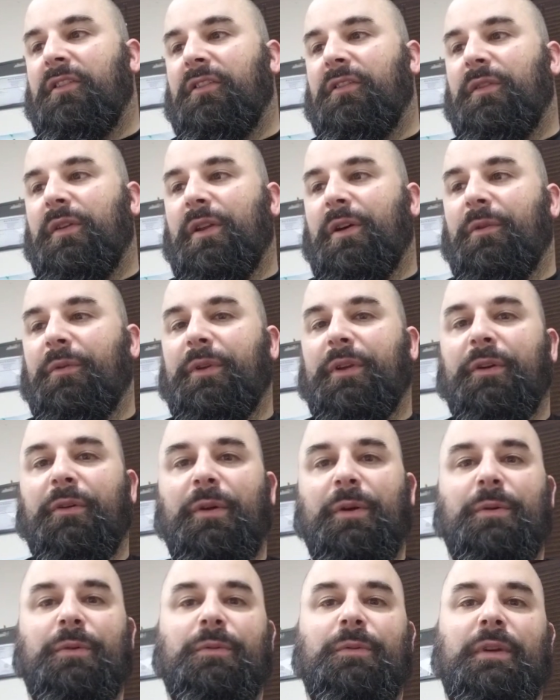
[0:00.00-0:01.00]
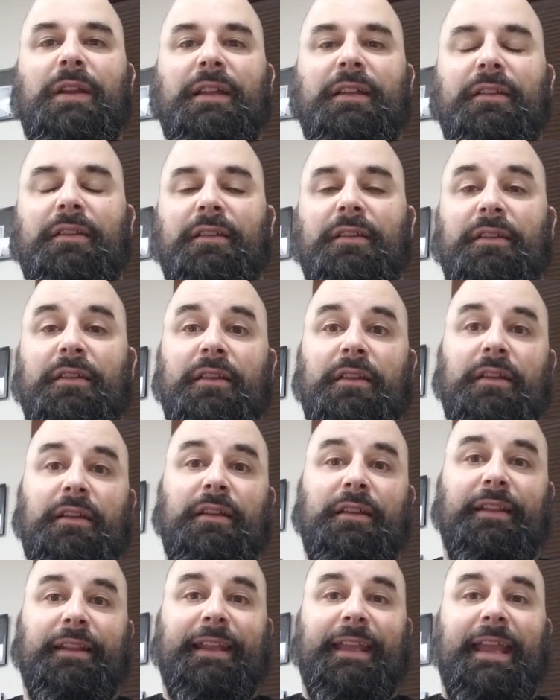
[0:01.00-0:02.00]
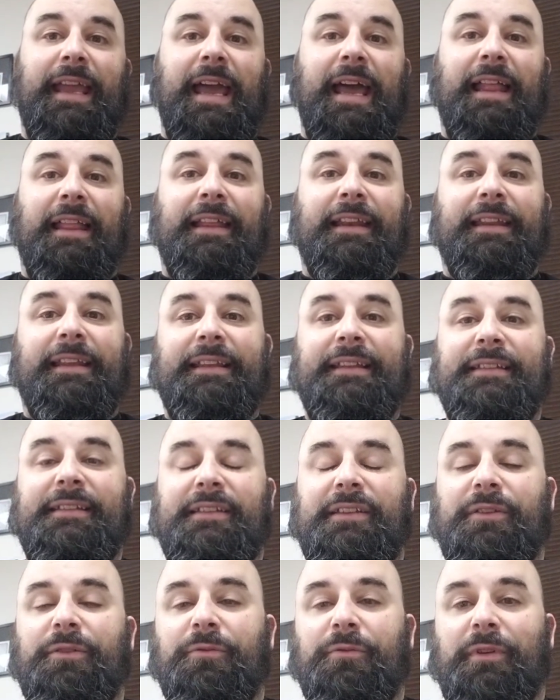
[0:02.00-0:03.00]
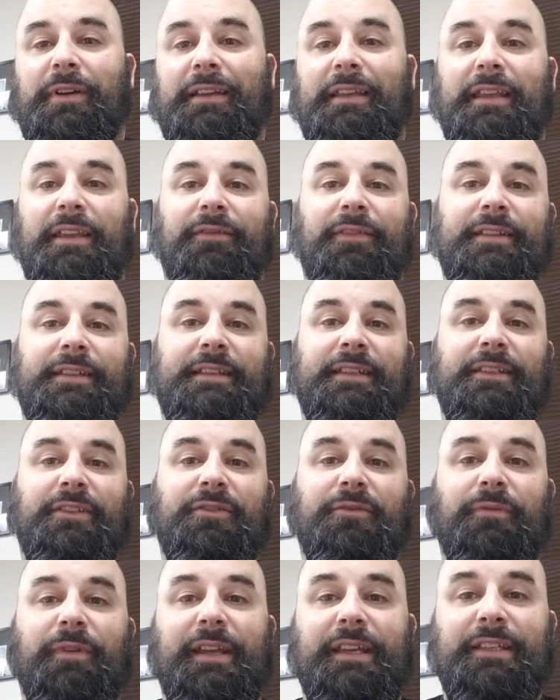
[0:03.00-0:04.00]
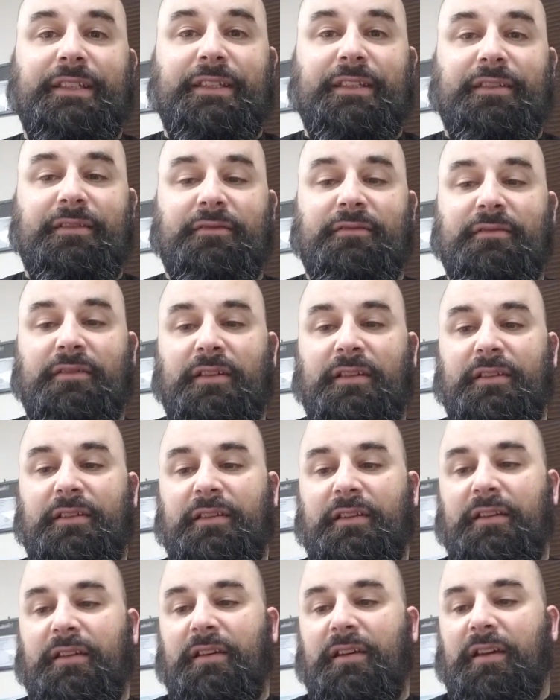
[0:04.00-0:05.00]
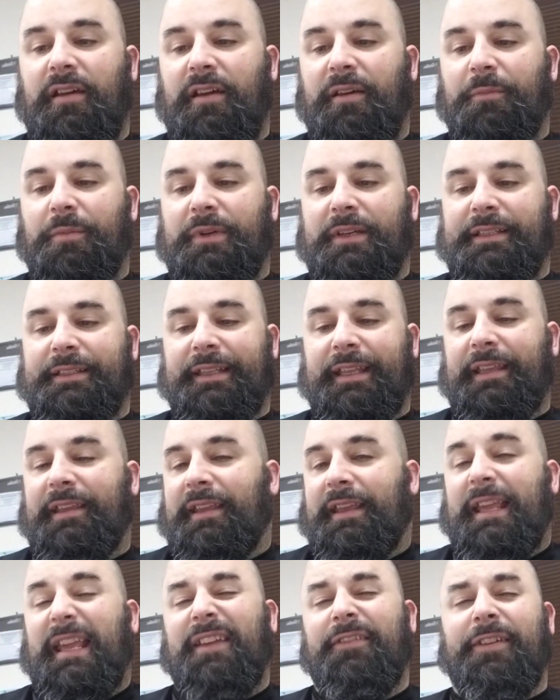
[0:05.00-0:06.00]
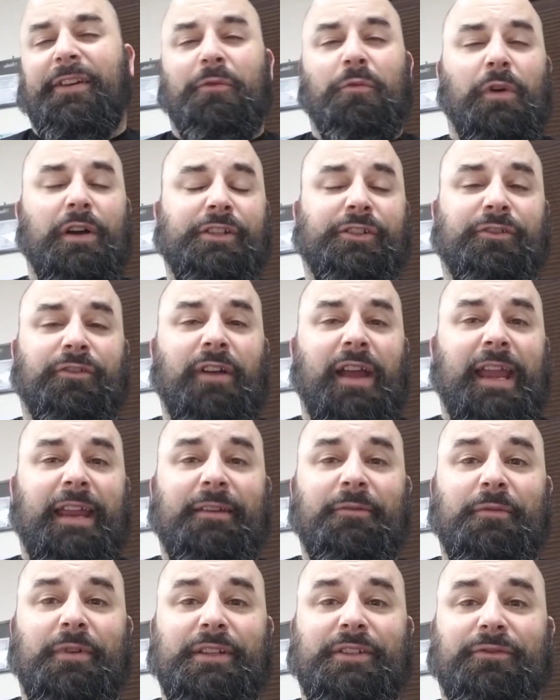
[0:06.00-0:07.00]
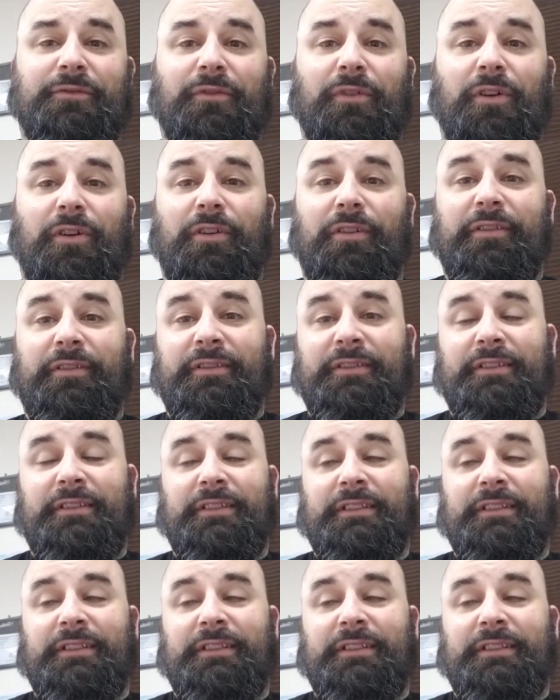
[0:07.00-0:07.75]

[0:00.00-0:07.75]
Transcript: know your own legalities to a given situation, uh, because e- even what's right and what's wrong